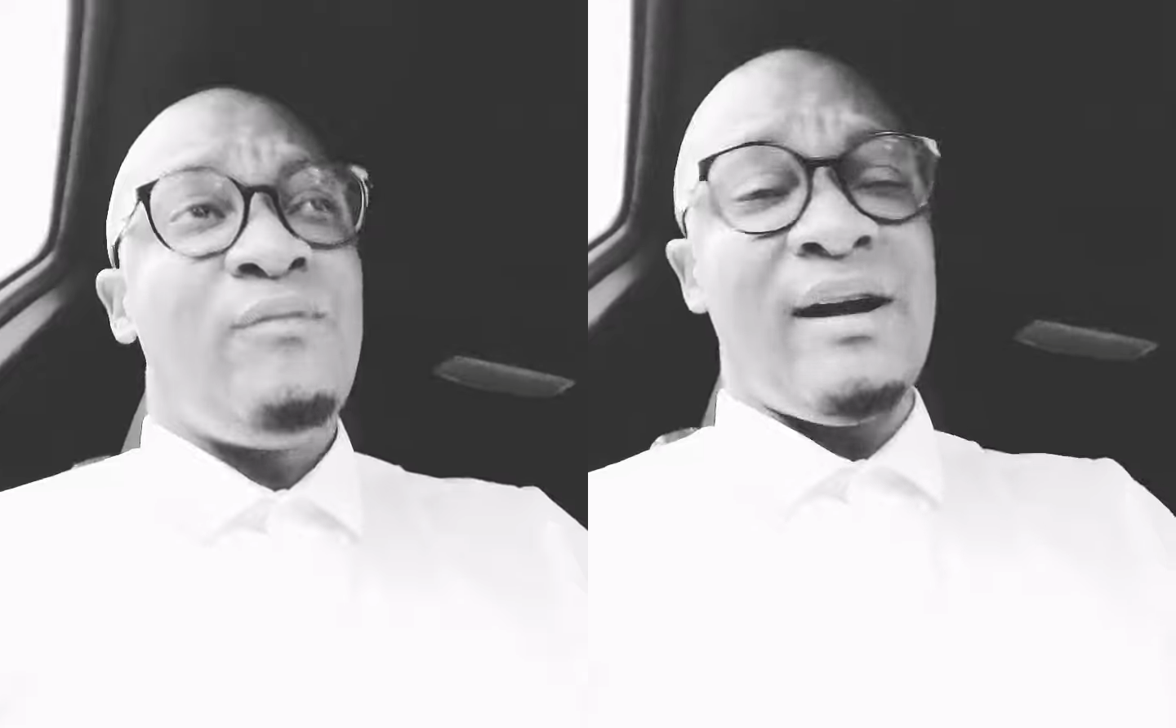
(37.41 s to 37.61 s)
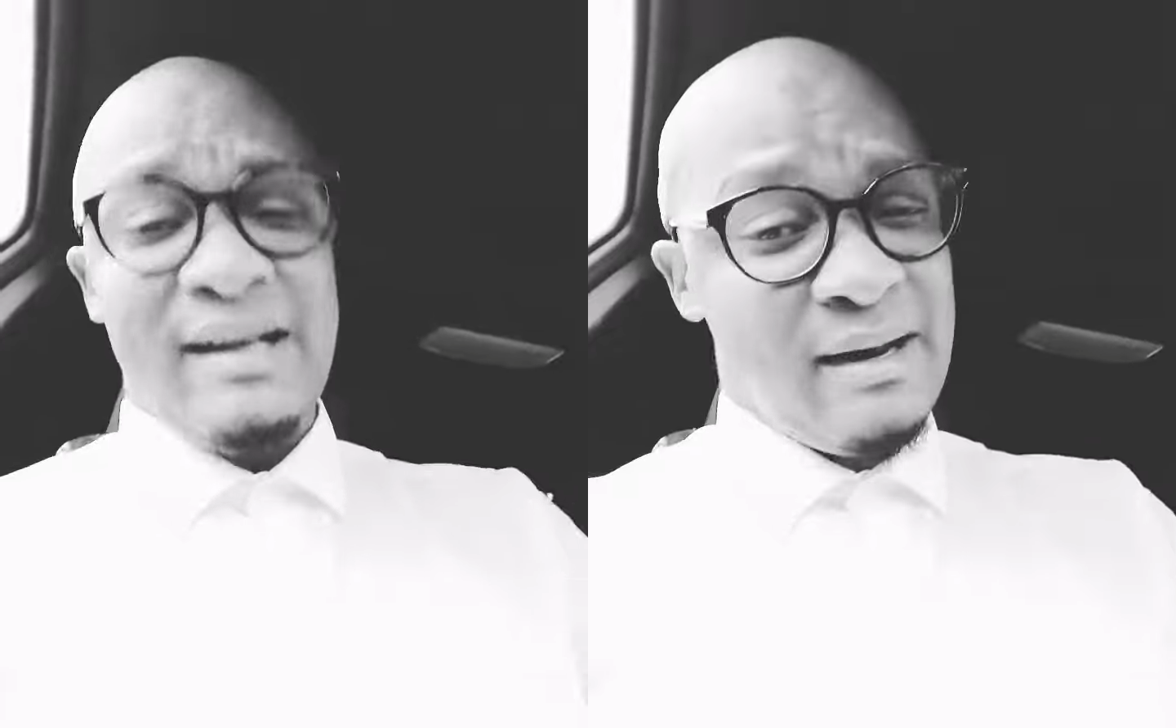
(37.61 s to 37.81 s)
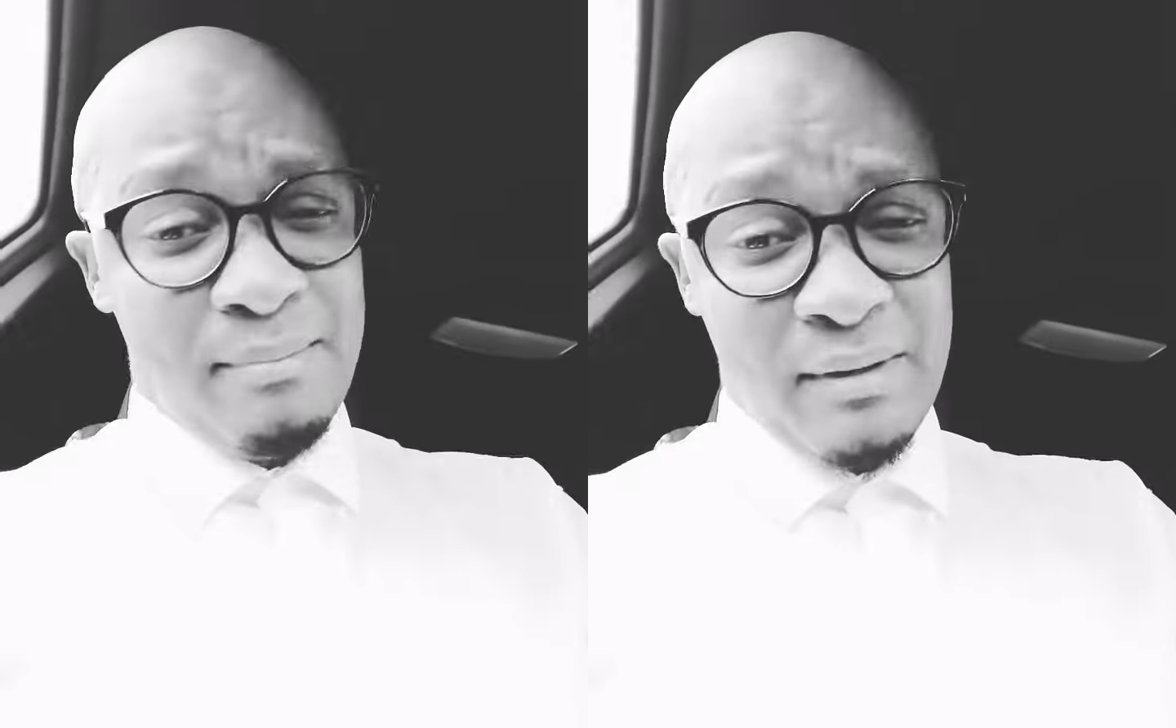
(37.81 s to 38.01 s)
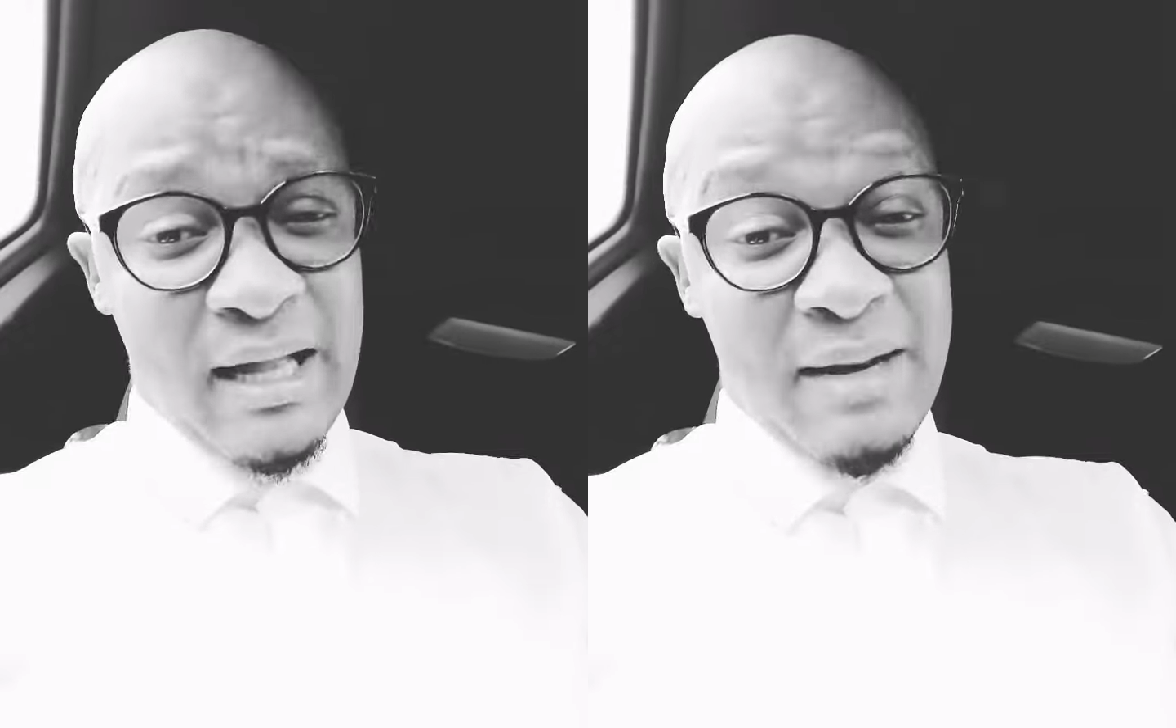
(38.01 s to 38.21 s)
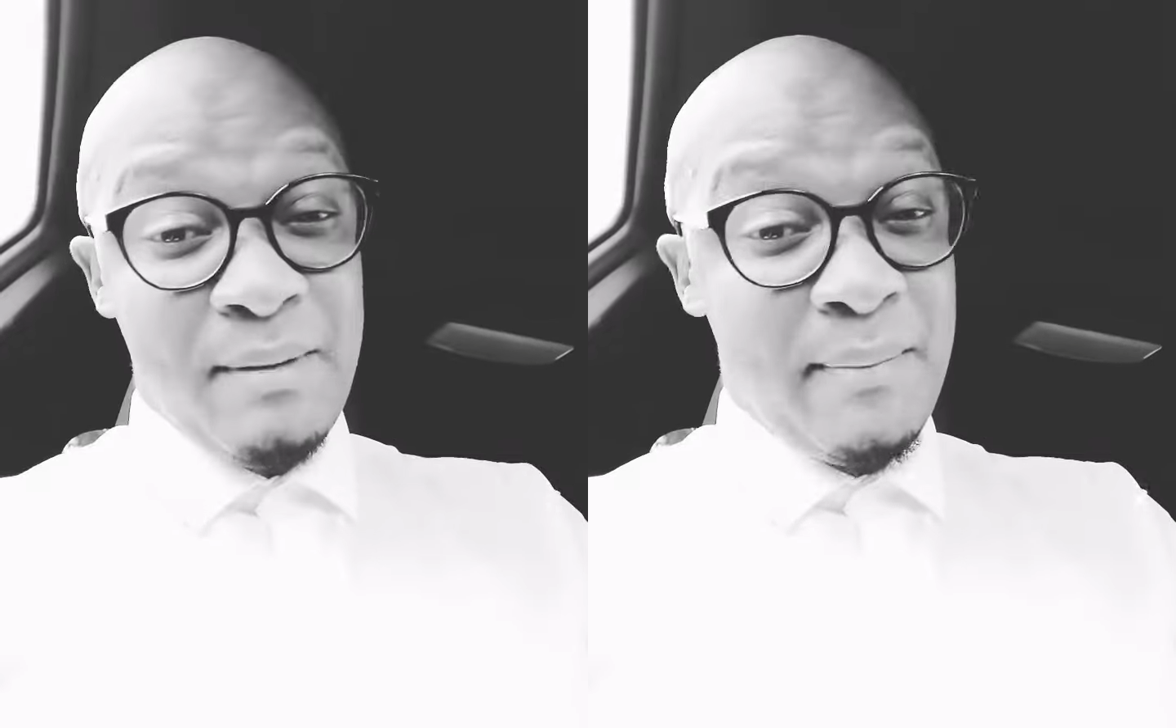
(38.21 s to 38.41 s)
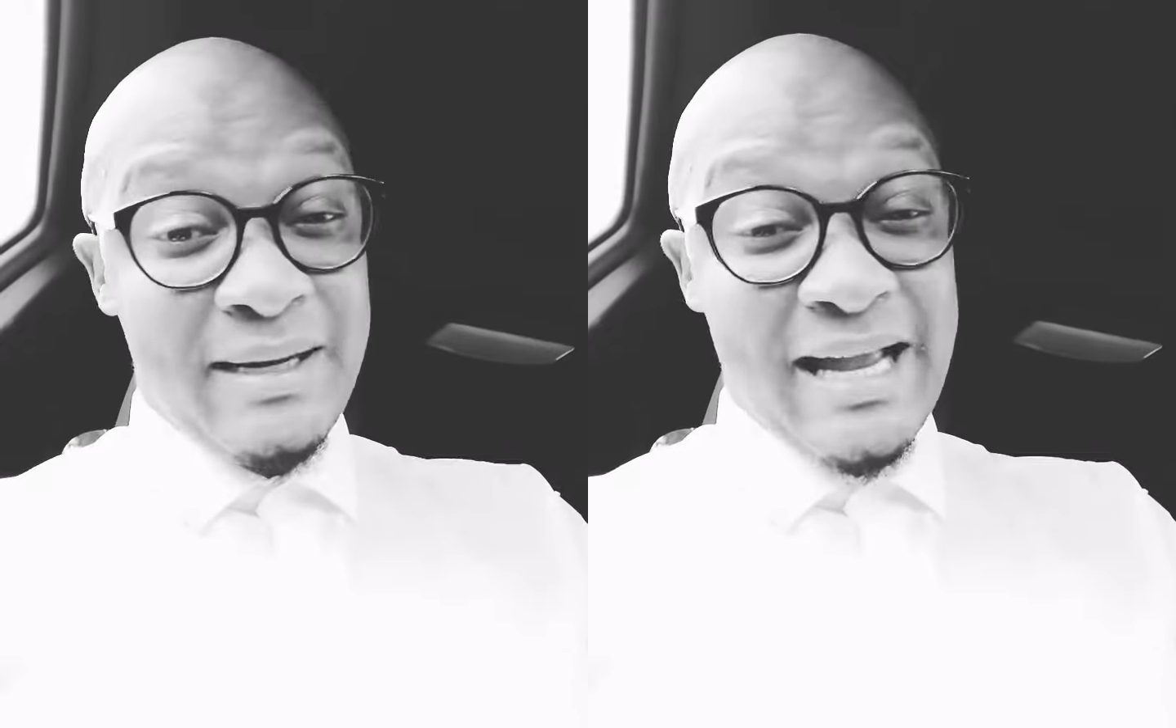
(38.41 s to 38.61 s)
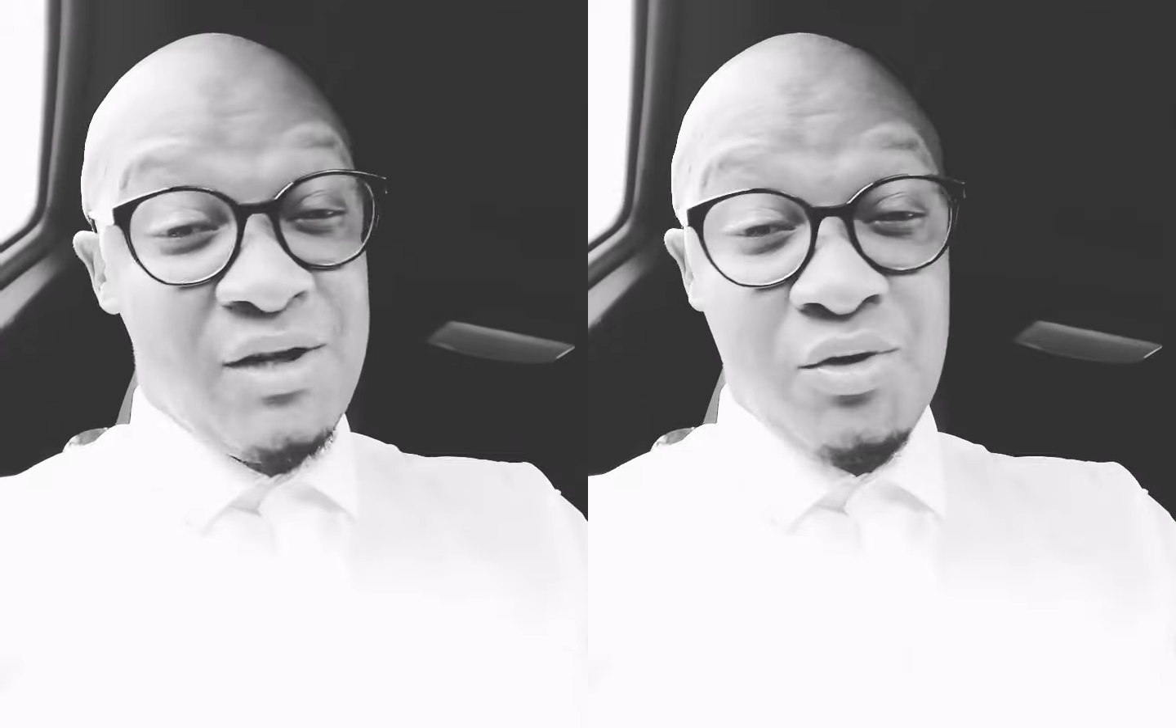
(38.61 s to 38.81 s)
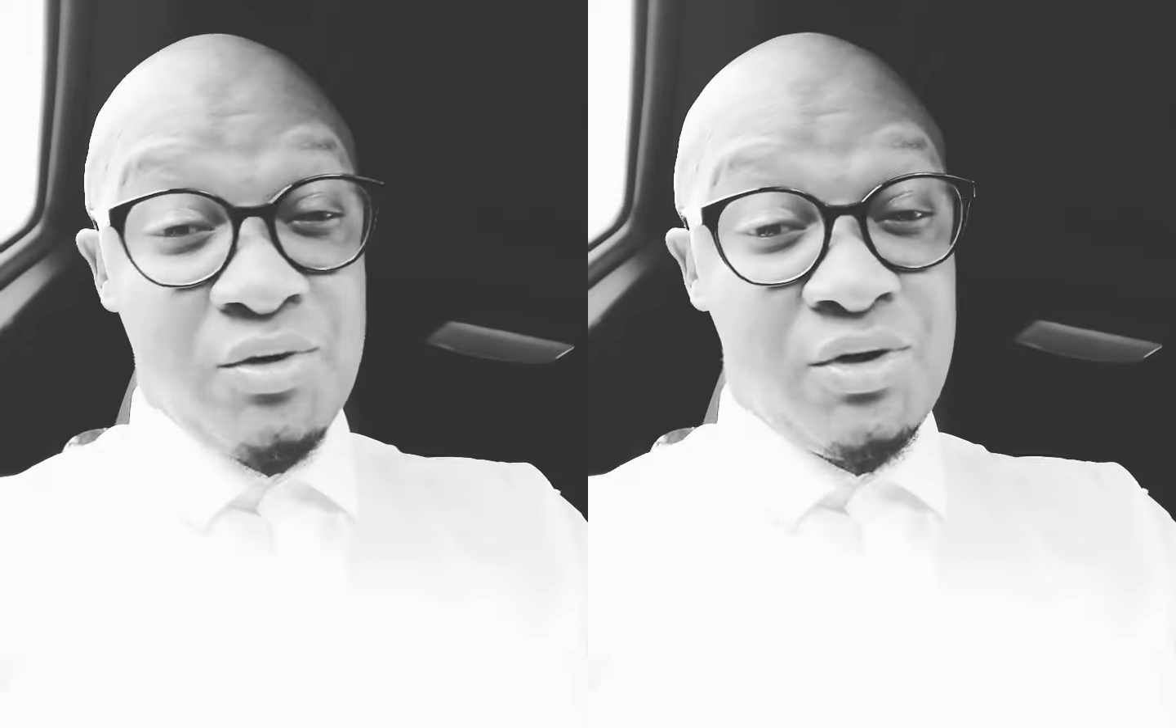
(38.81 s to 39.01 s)
vulnerable and people
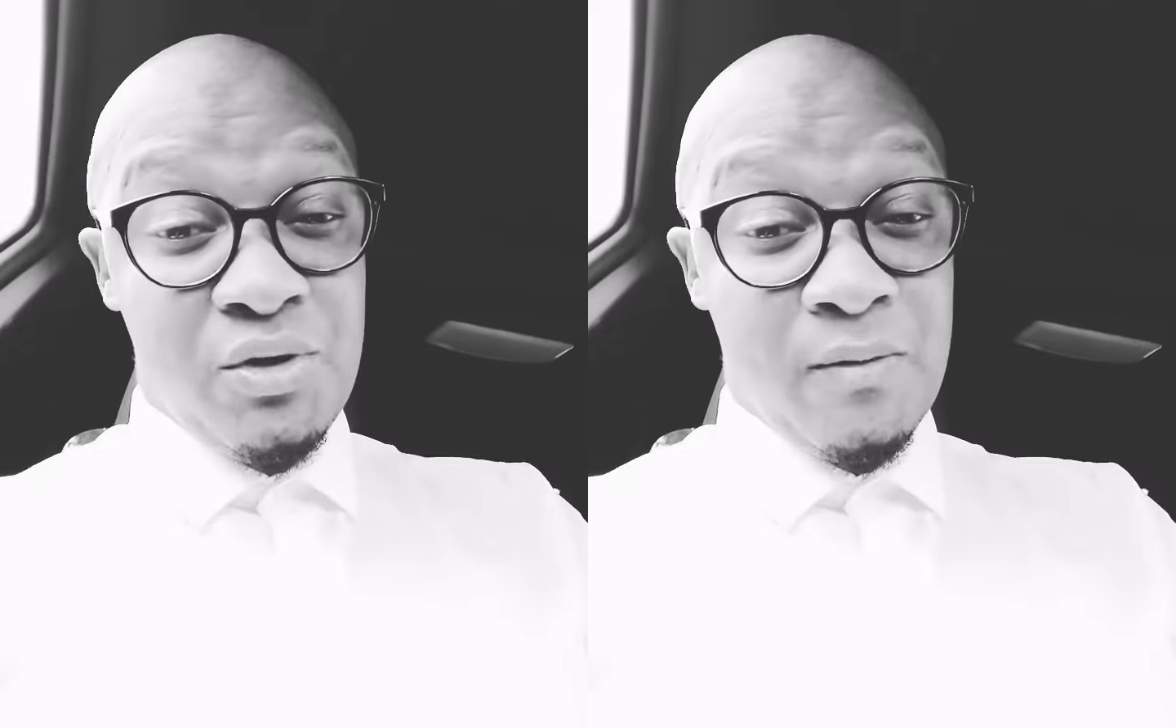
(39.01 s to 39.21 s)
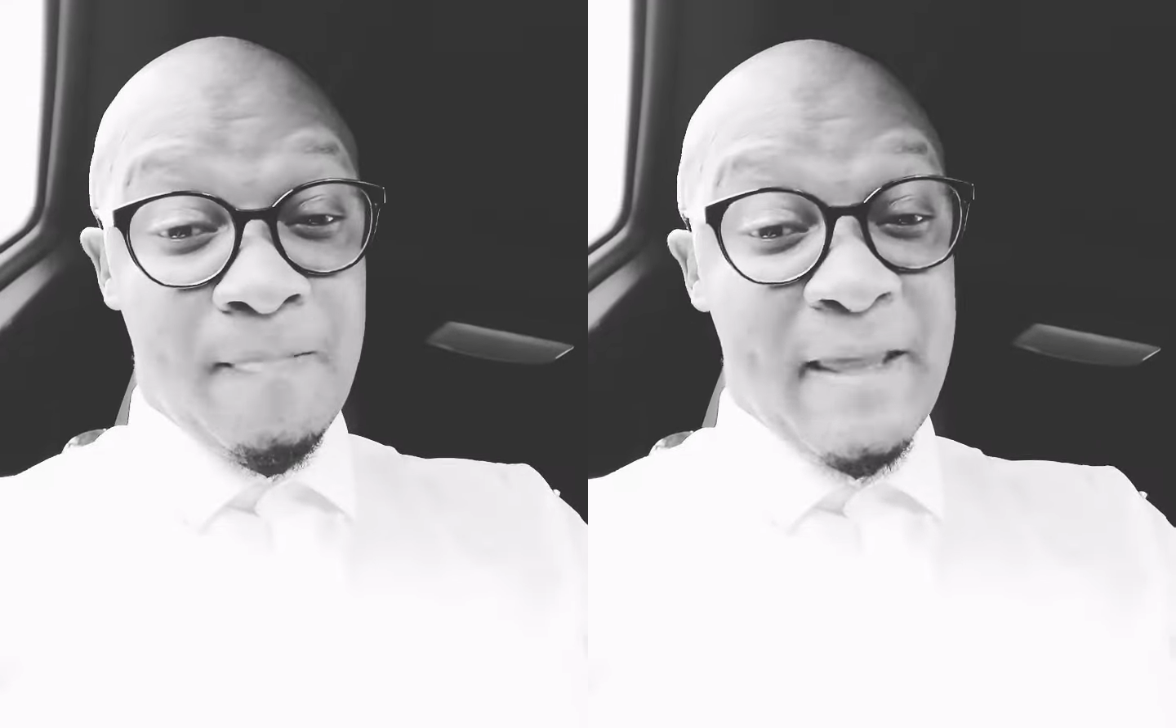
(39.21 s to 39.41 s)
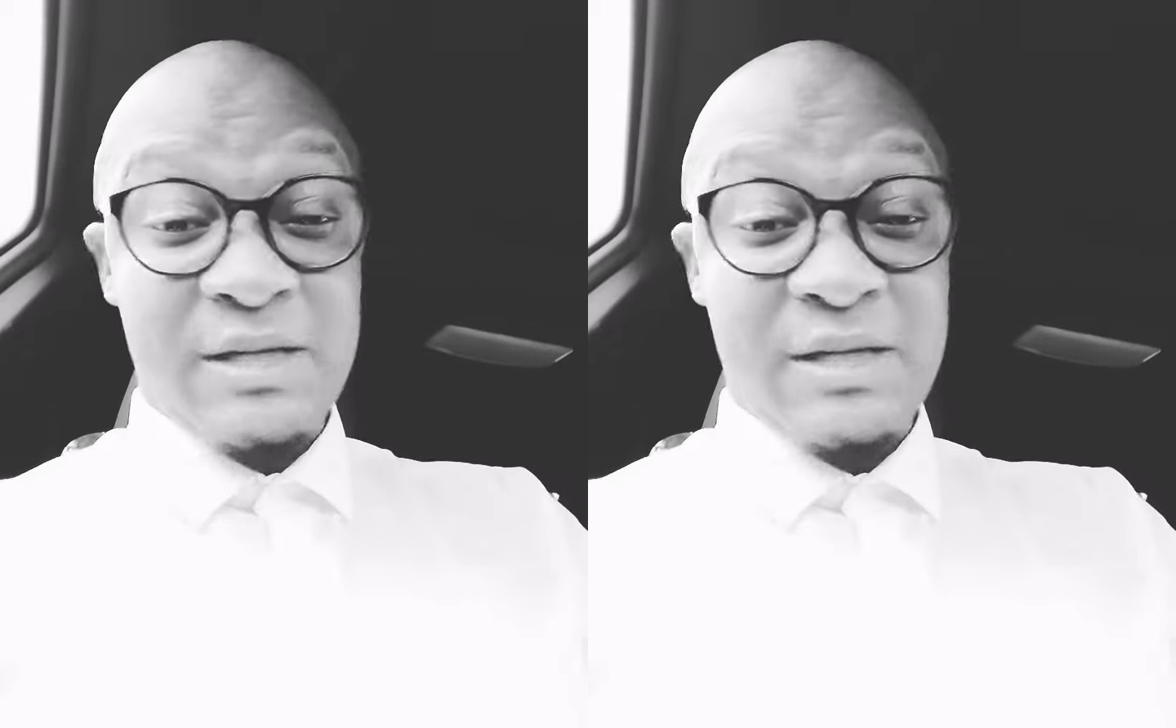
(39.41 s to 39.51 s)
can use you,